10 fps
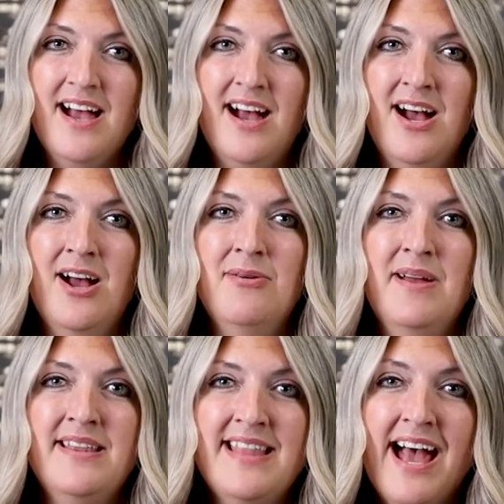
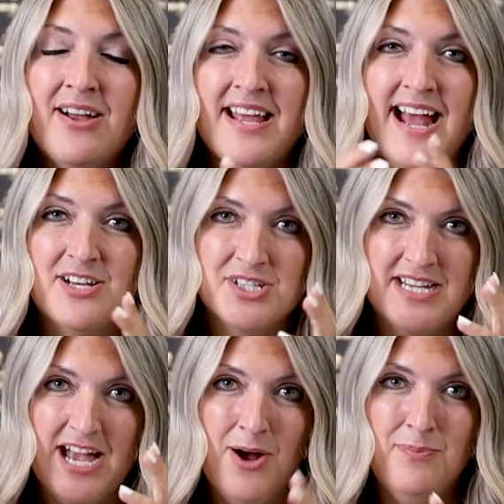and that can actually
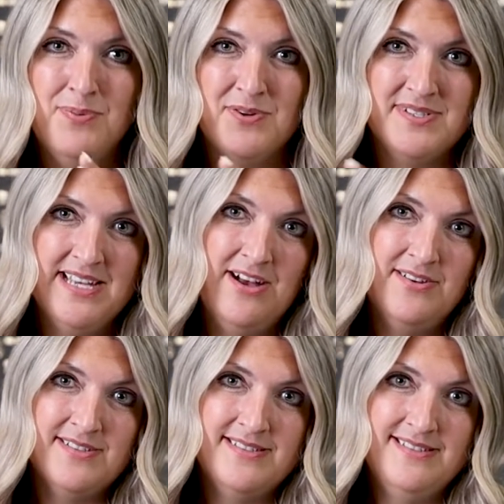help your
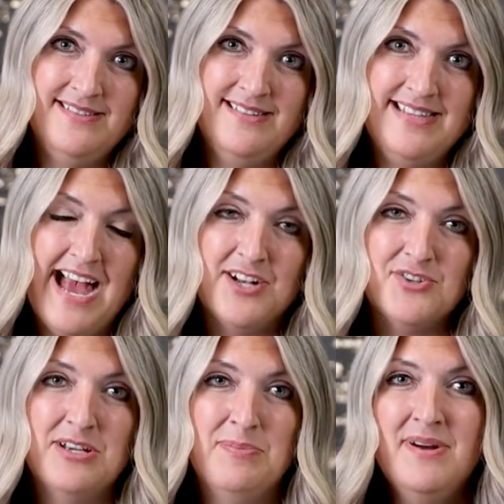sales
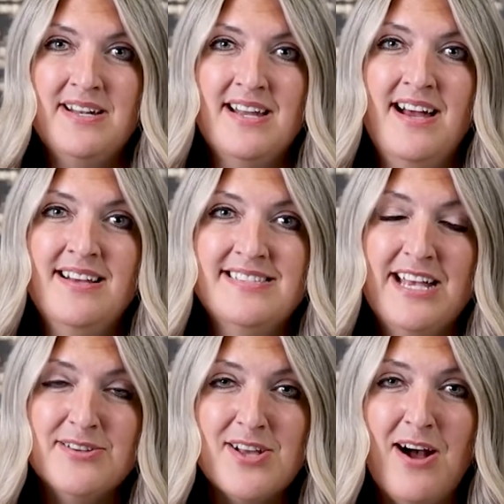naturally, but
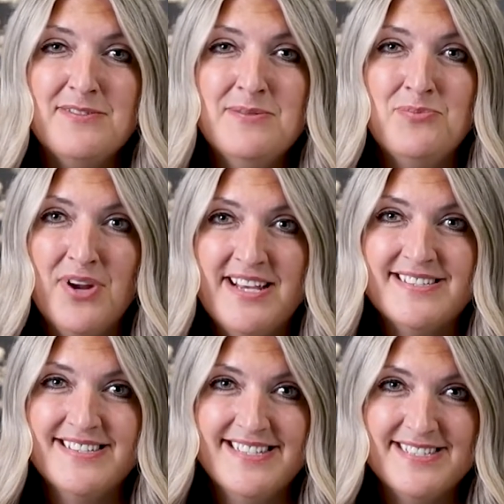sales often breaks
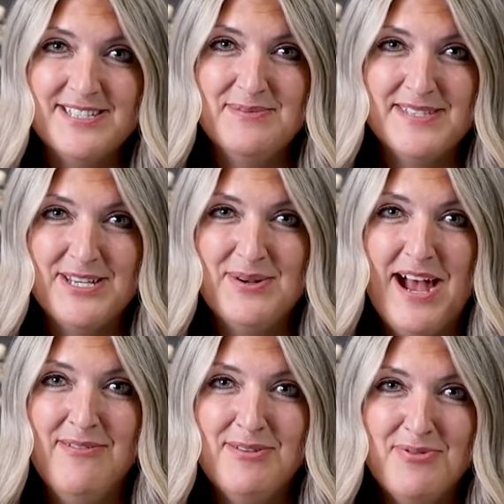the systems that you
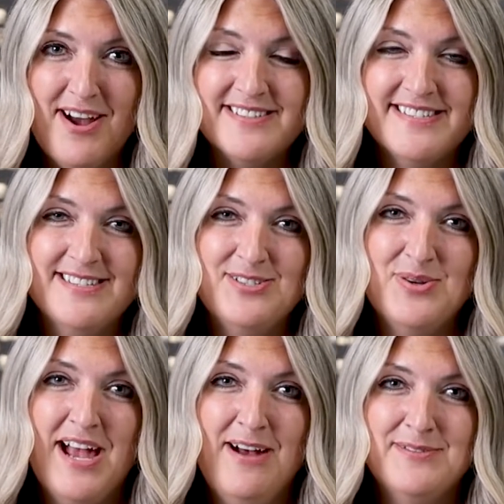have and the processes you
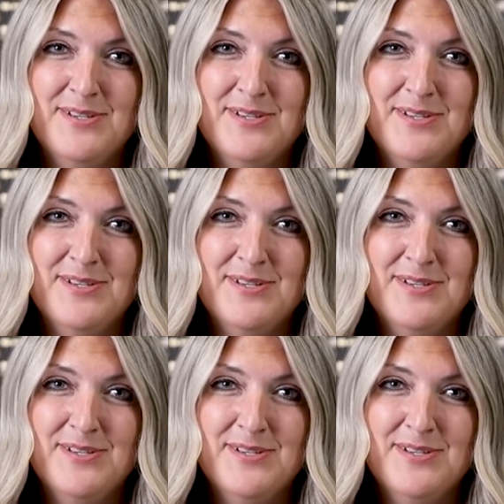have.